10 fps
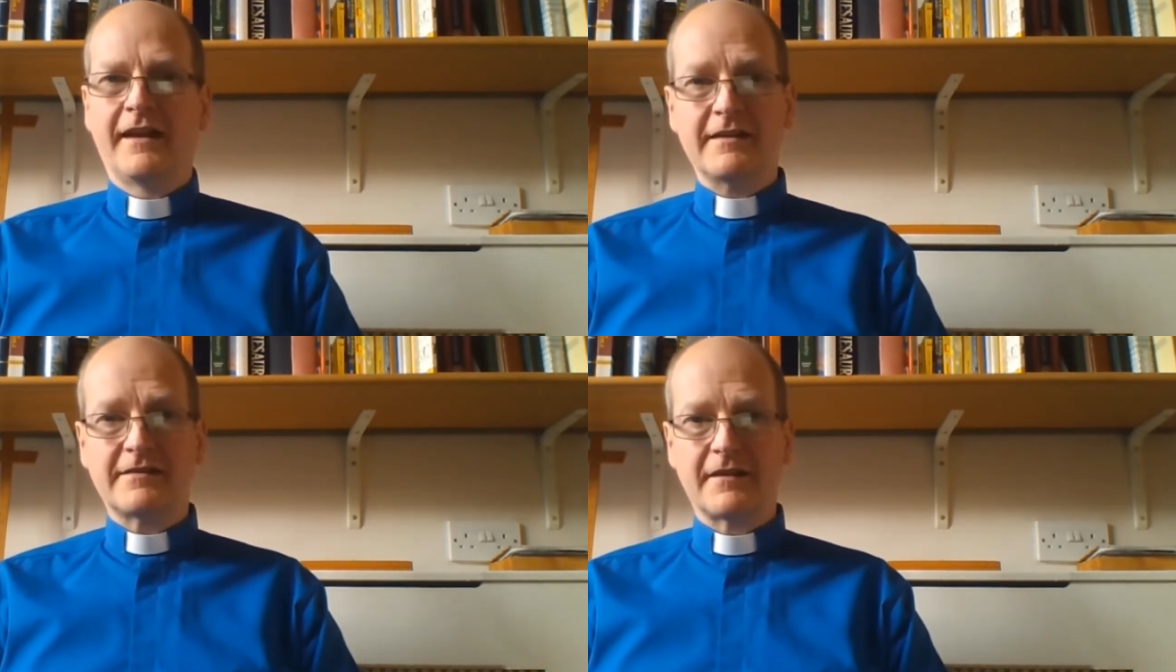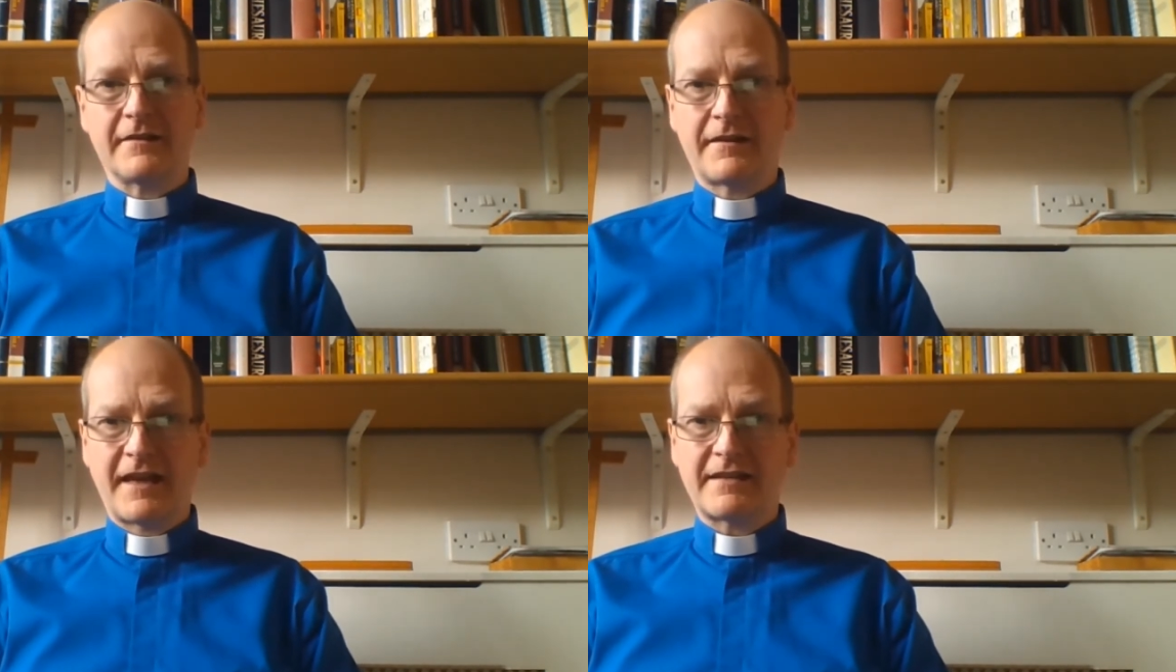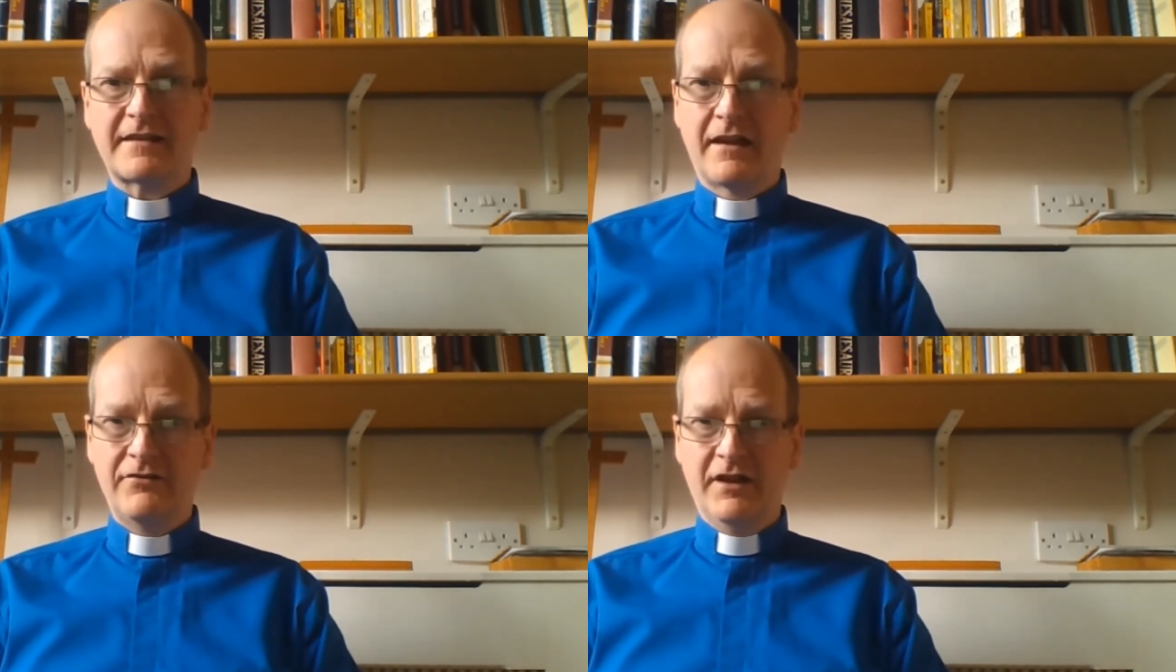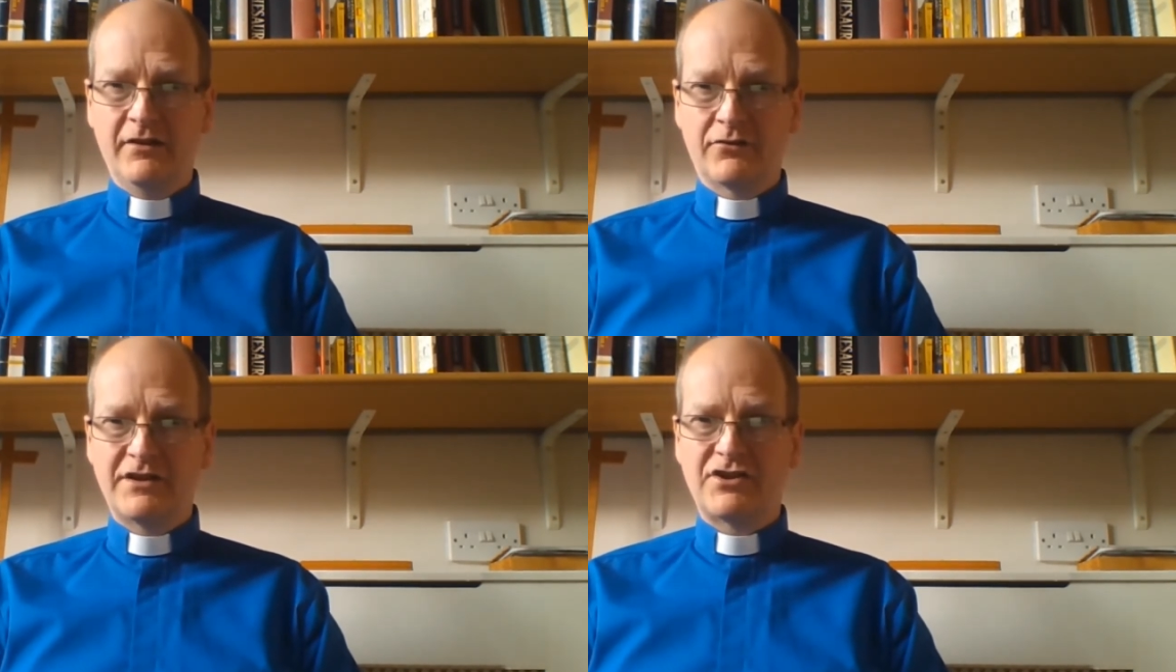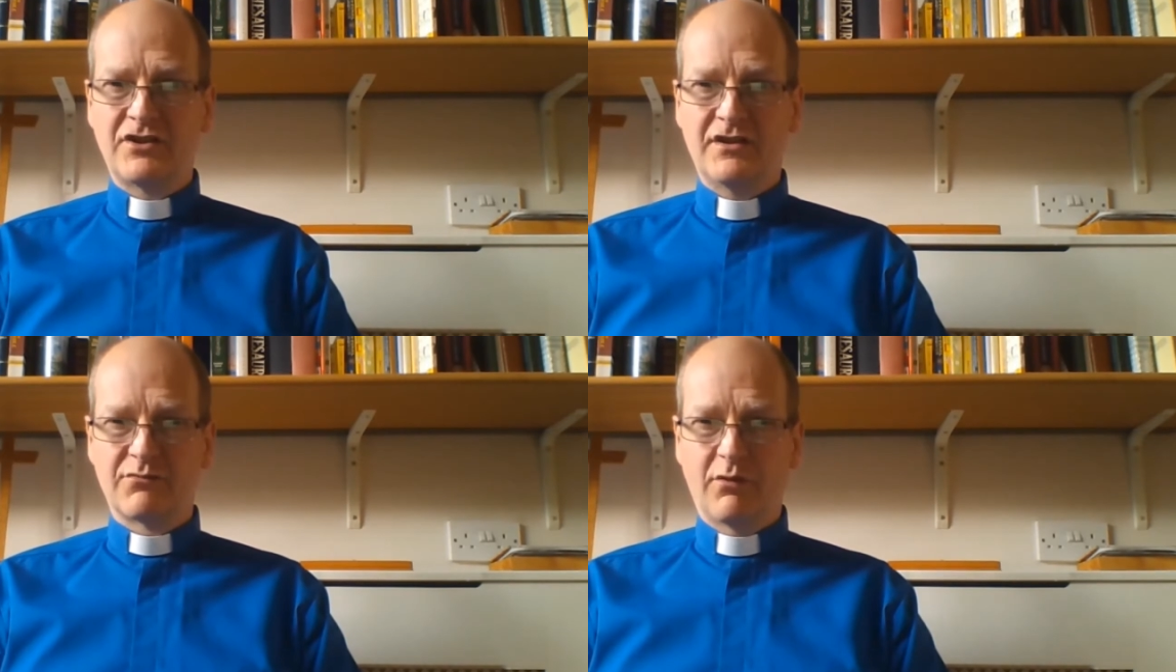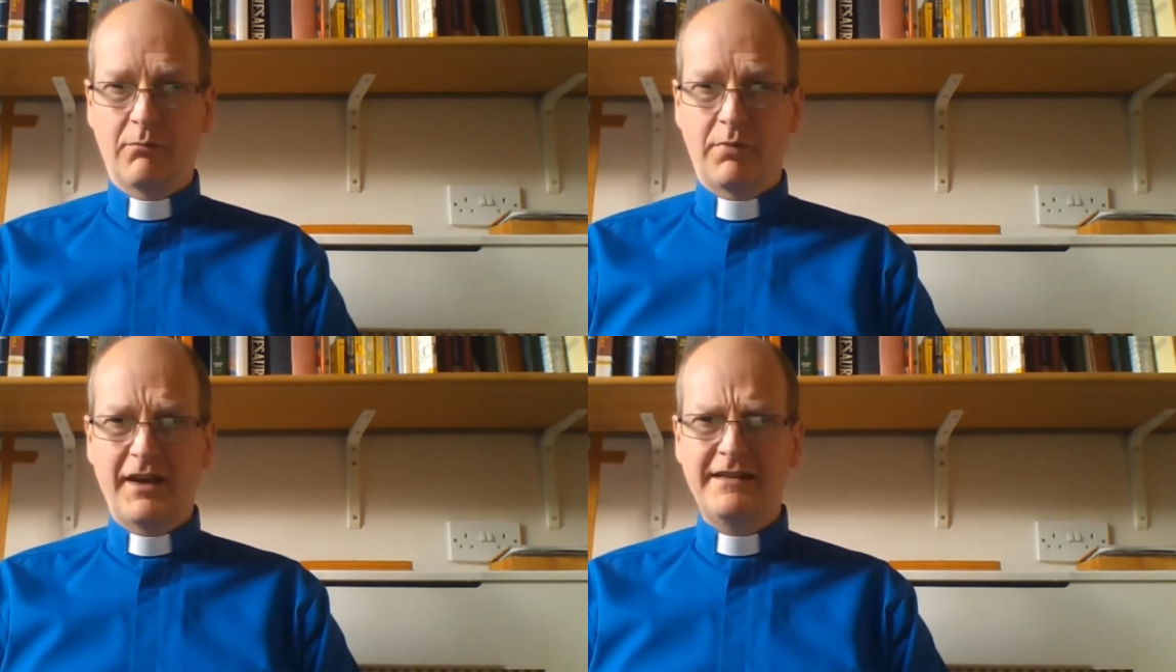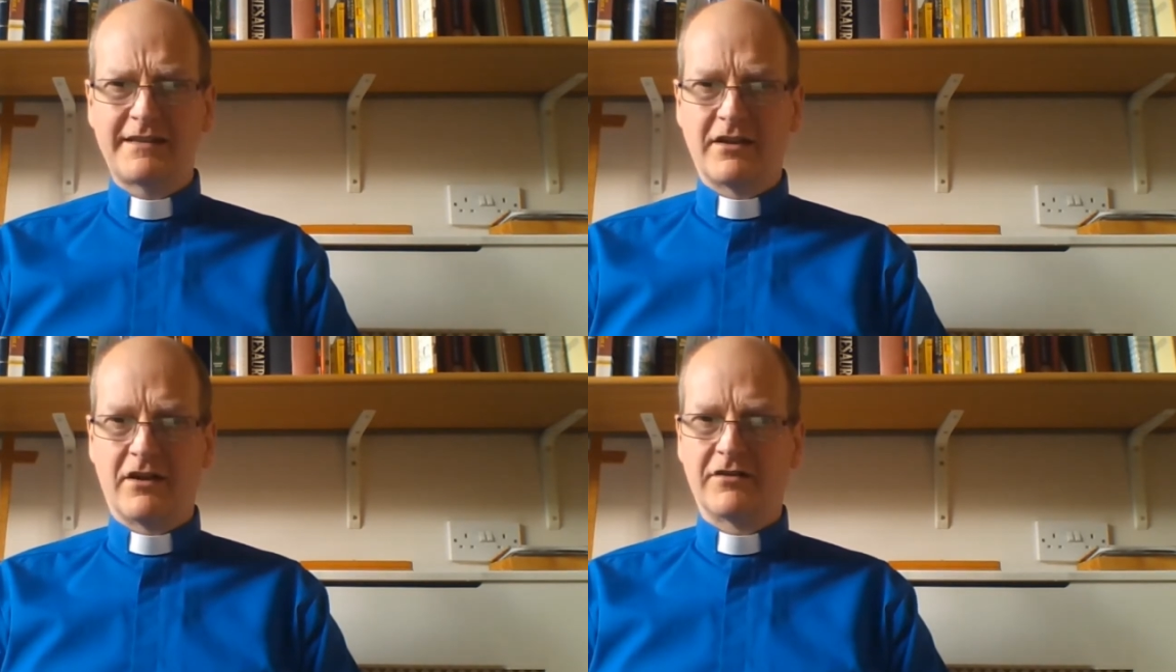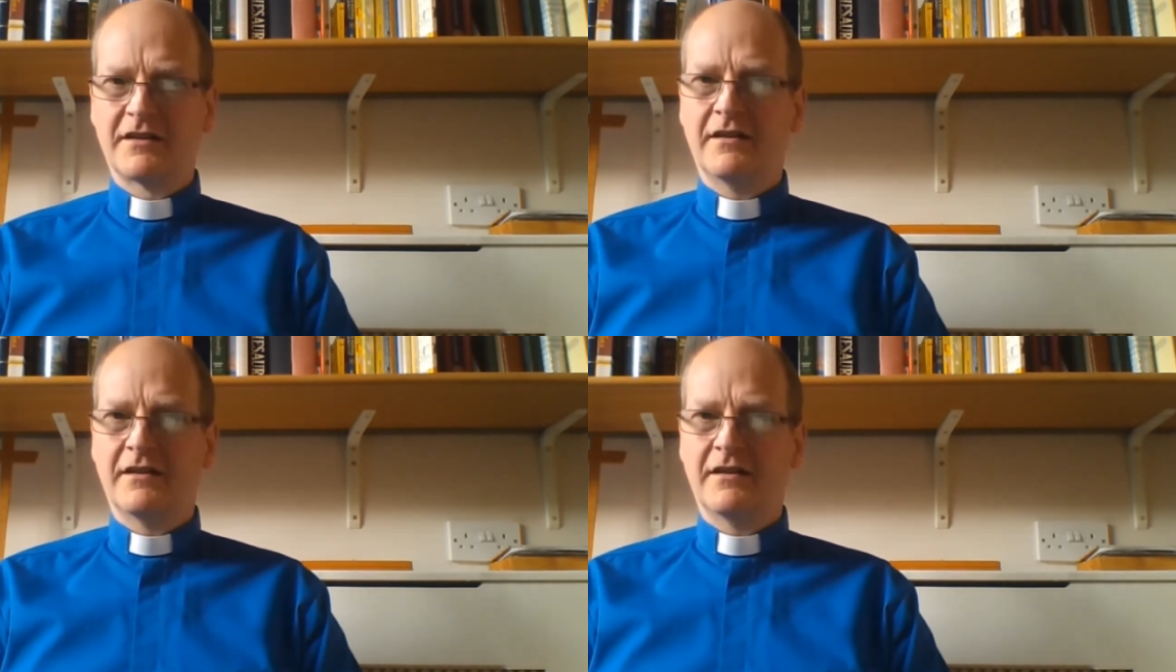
is that the Thessalonian Christians will please God